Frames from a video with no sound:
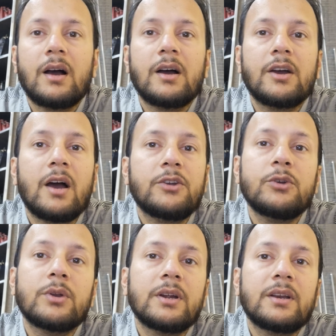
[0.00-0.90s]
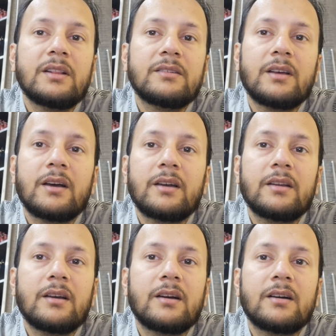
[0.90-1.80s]
a unit
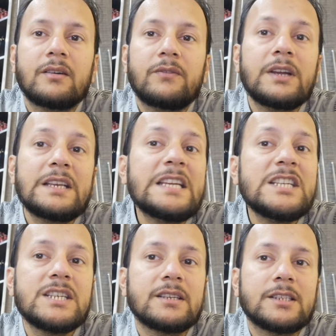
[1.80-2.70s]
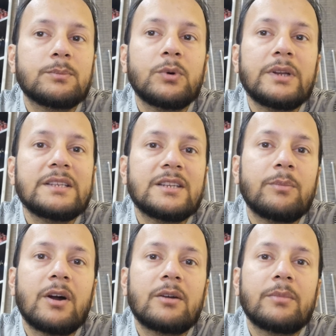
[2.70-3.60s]
inside a fictitious police
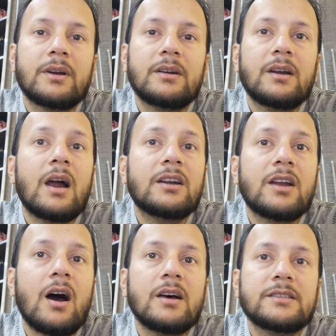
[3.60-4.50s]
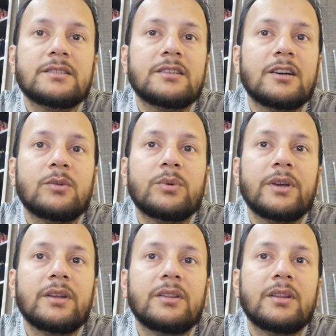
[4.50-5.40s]
department tasked
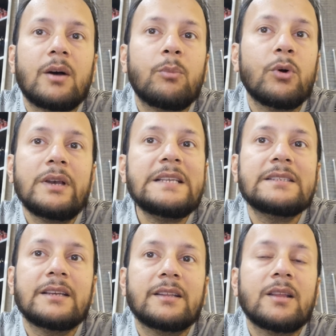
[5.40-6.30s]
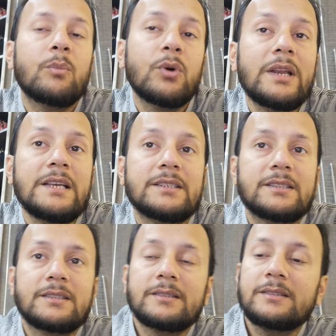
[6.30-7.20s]
with policing the
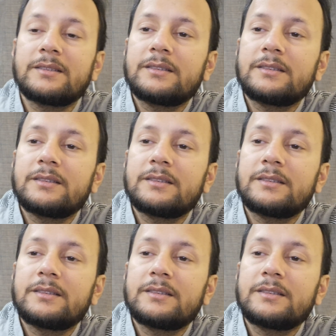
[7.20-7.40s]
police.